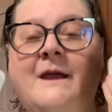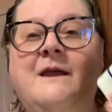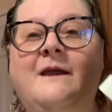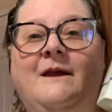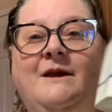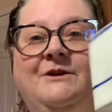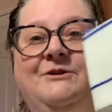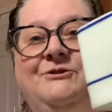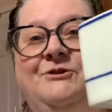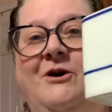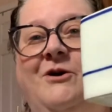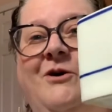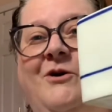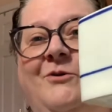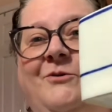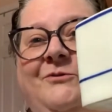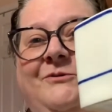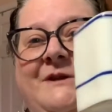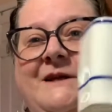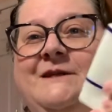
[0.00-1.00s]

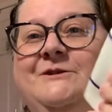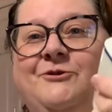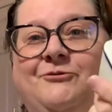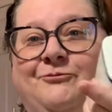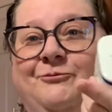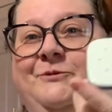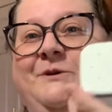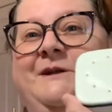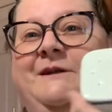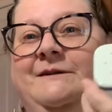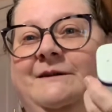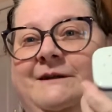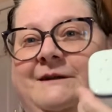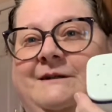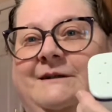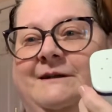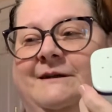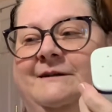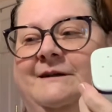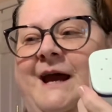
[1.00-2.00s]
So these are really,
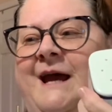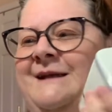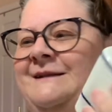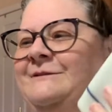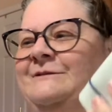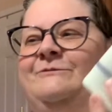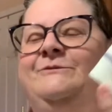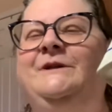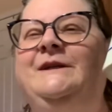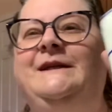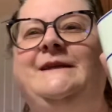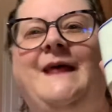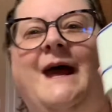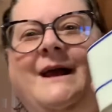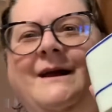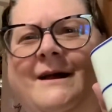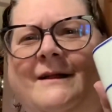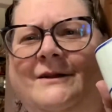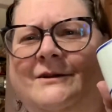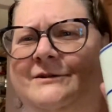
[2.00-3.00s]
and really that
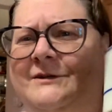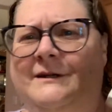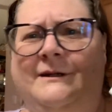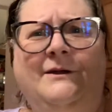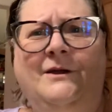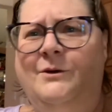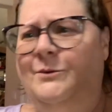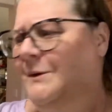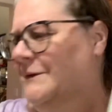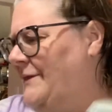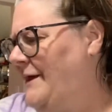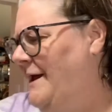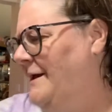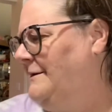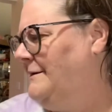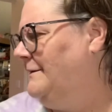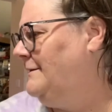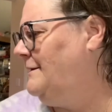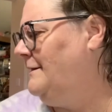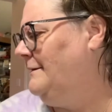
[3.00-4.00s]
color can go with
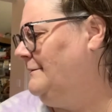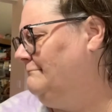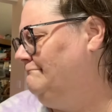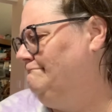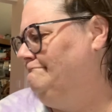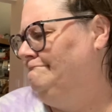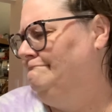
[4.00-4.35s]
anything.